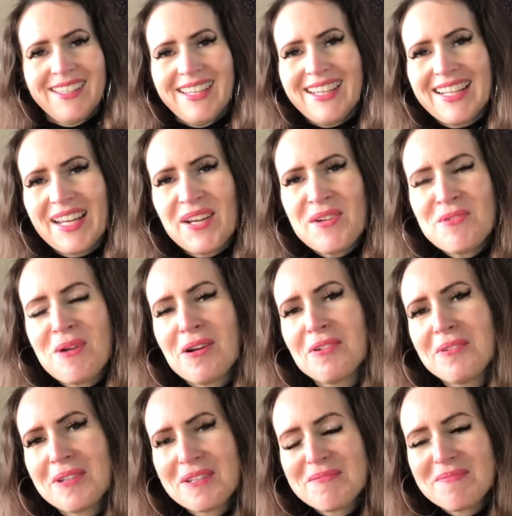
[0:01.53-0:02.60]
Hello,
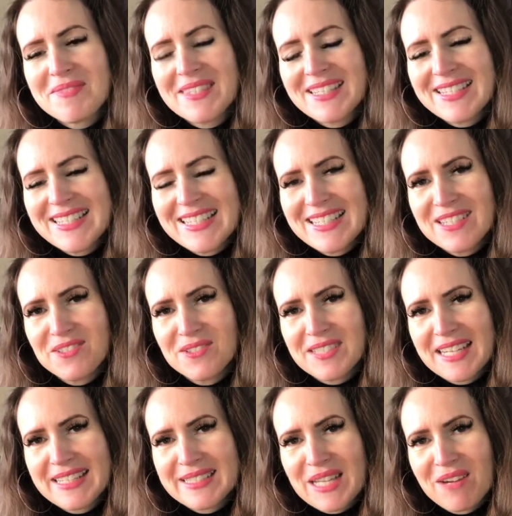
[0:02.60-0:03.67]
welcome. This is your
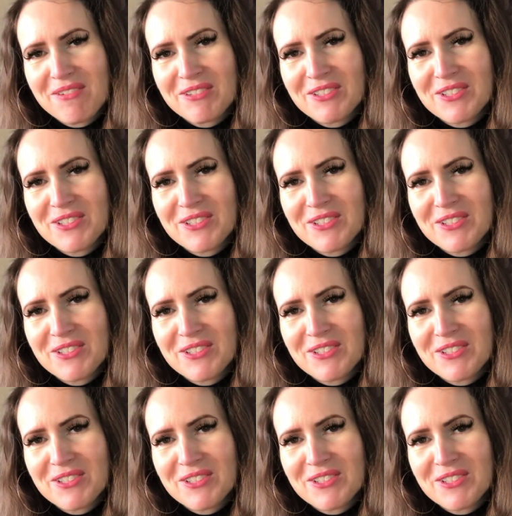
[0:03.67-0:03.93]
daily tarot